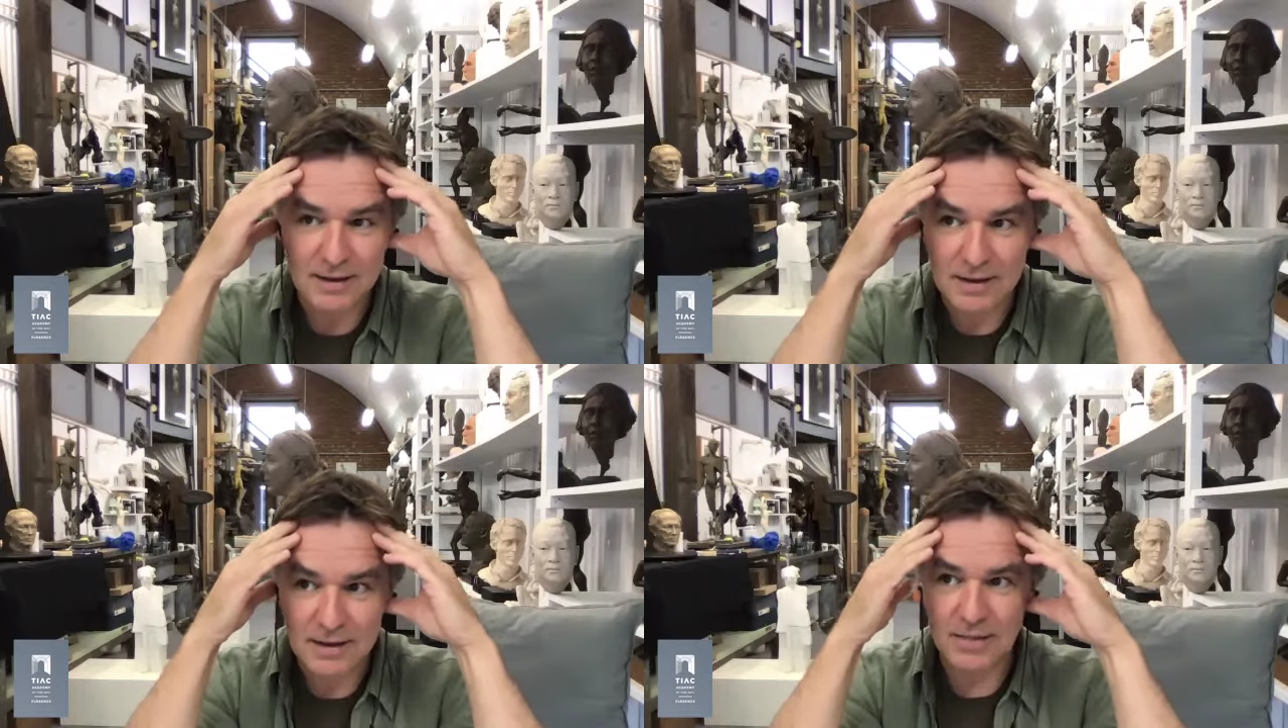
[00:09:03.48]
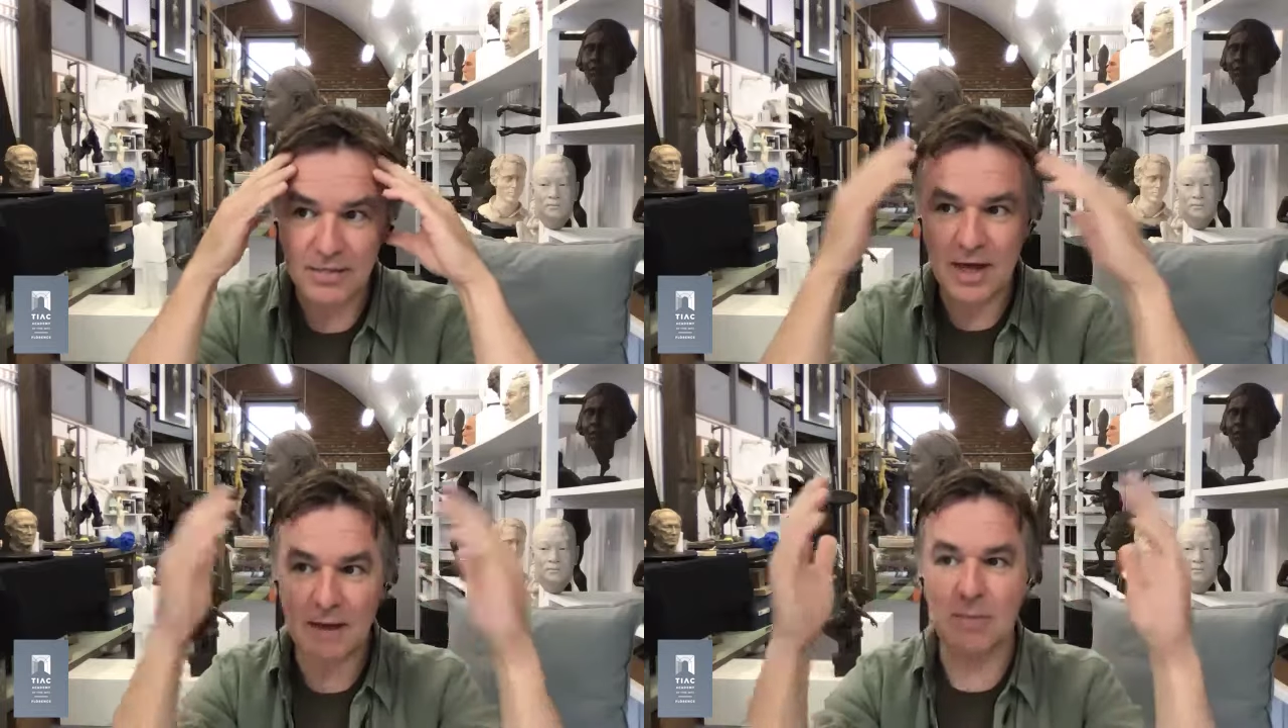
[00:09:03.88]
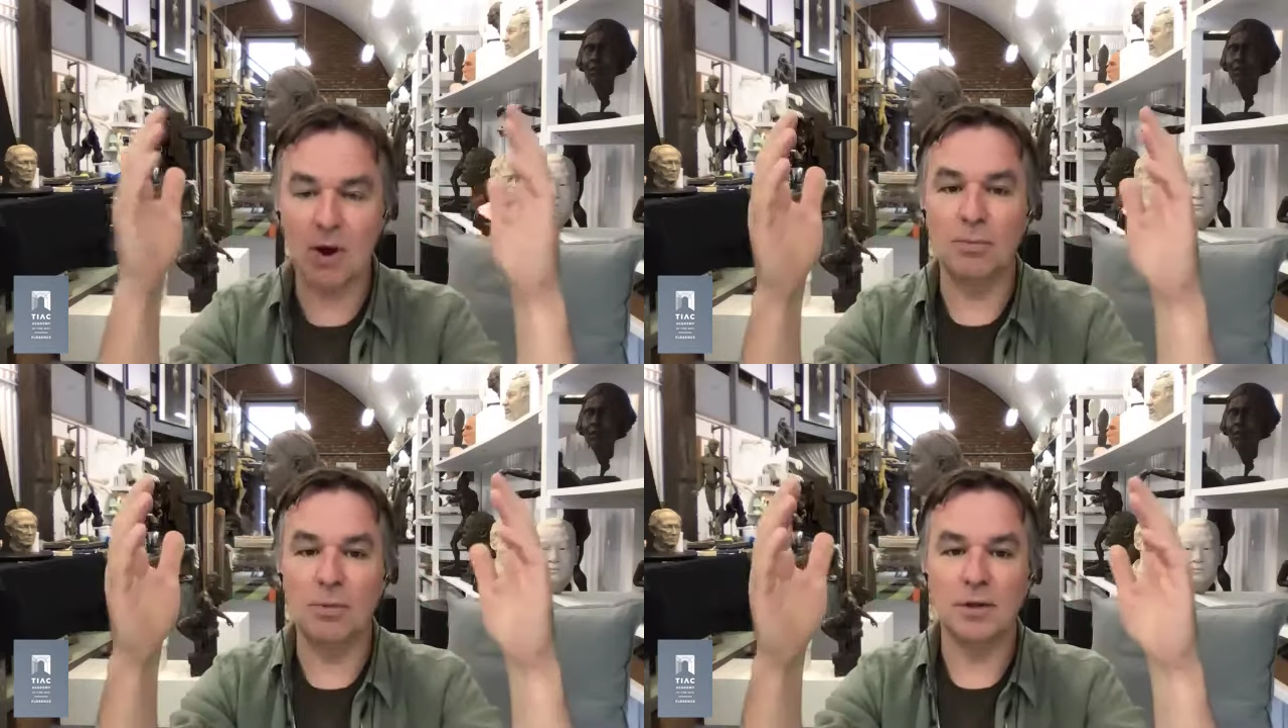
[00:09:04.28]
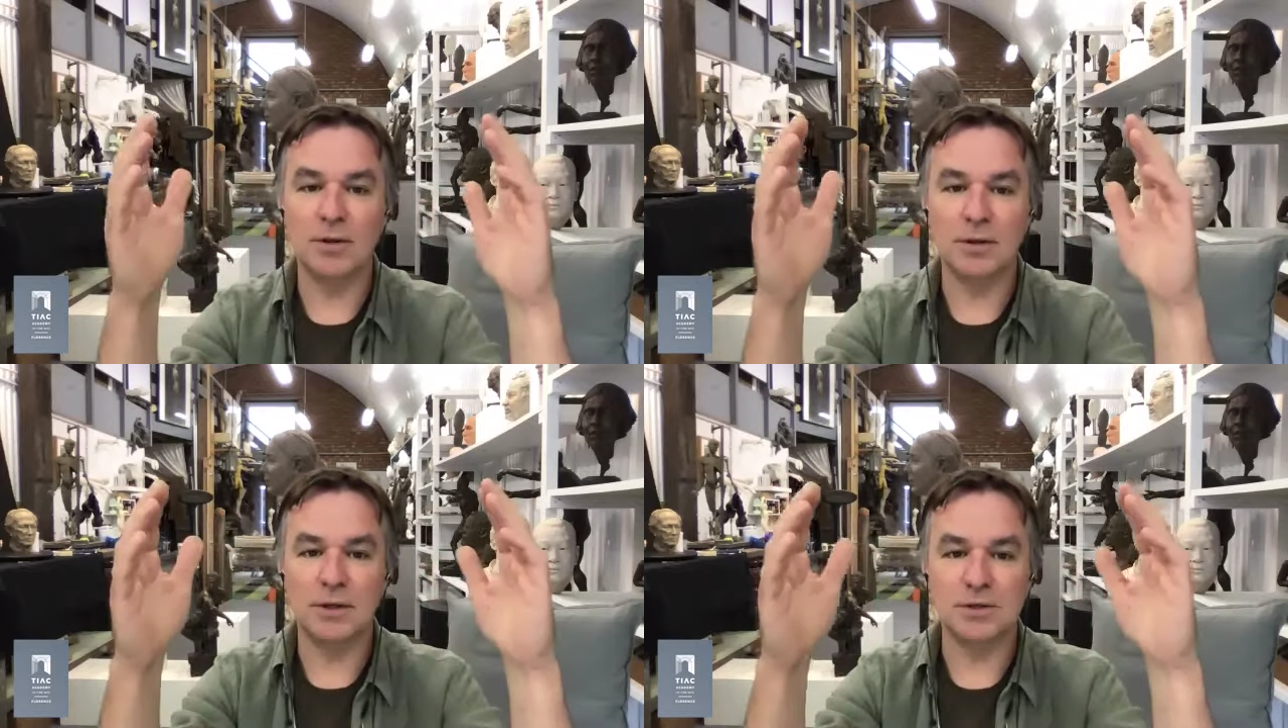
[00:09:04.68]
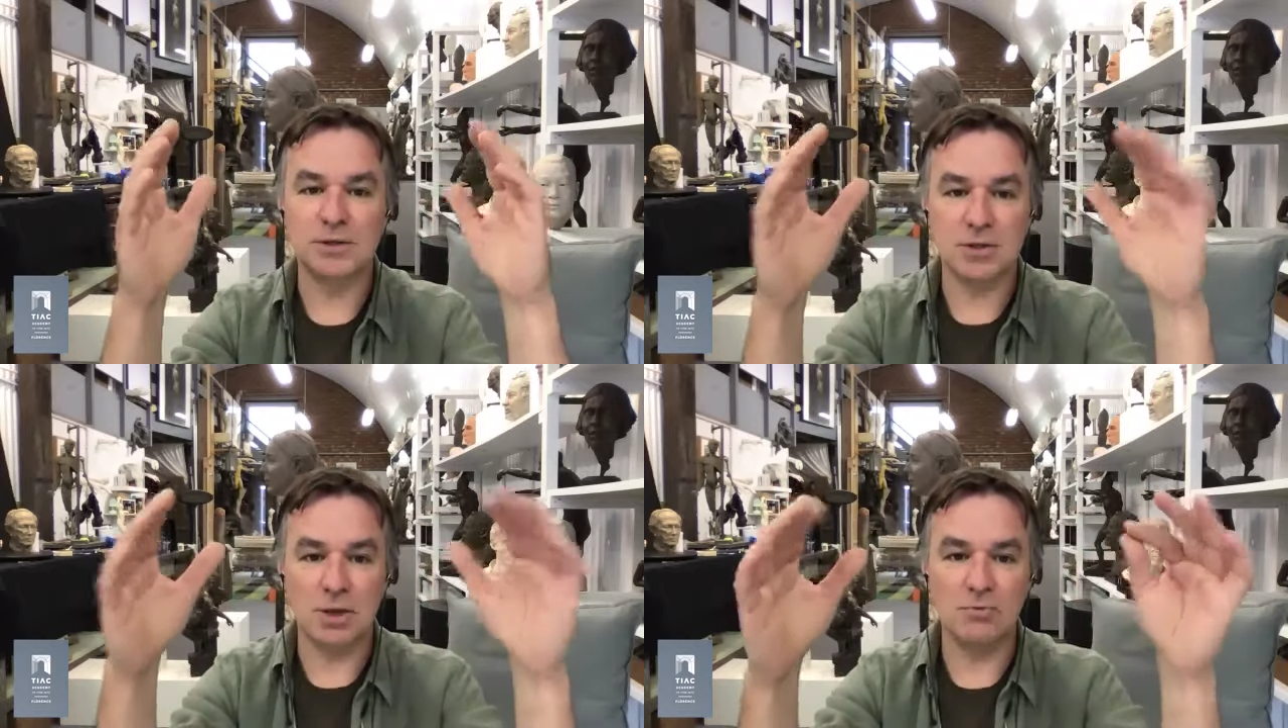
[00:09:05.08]
And that moment is
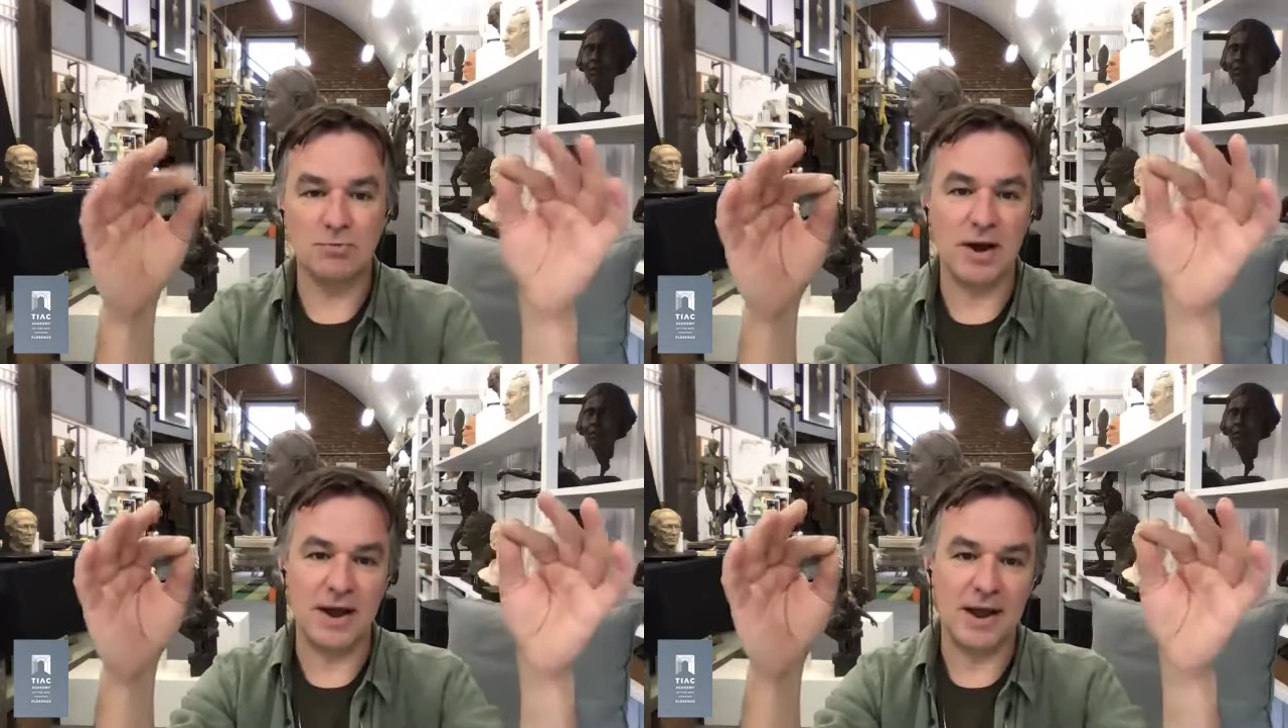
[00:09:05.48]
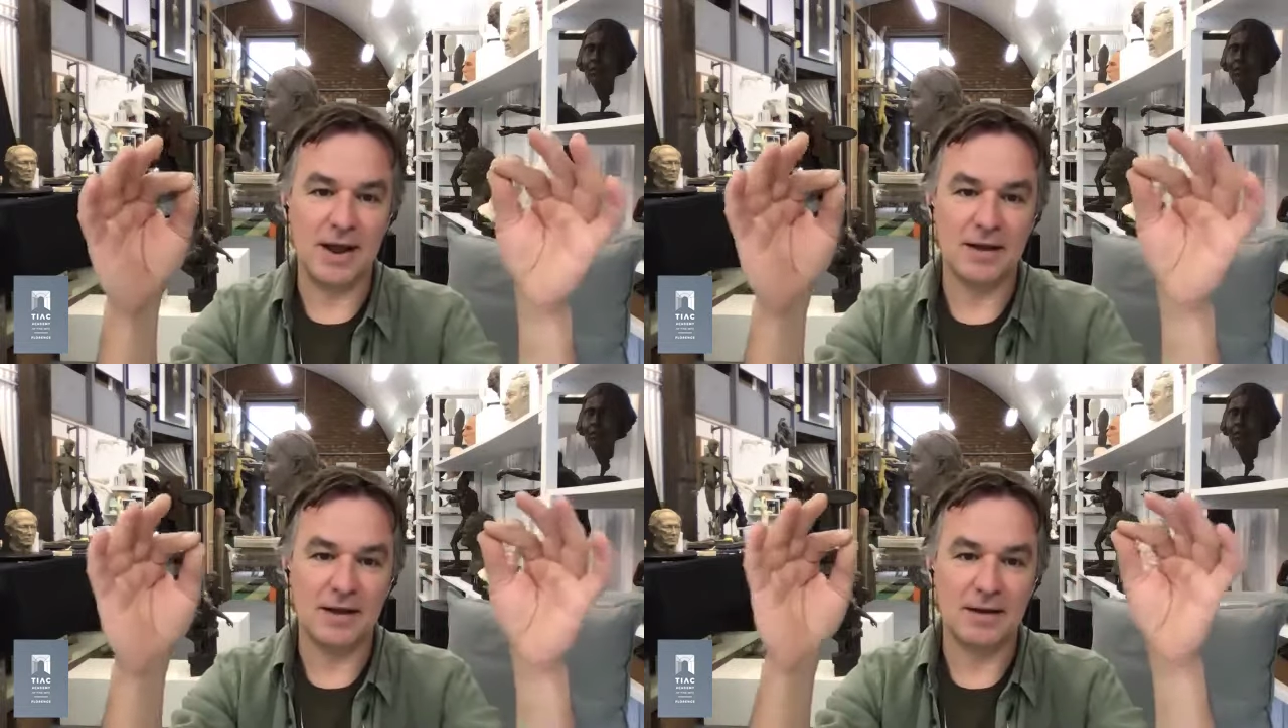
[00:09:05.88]
so rare,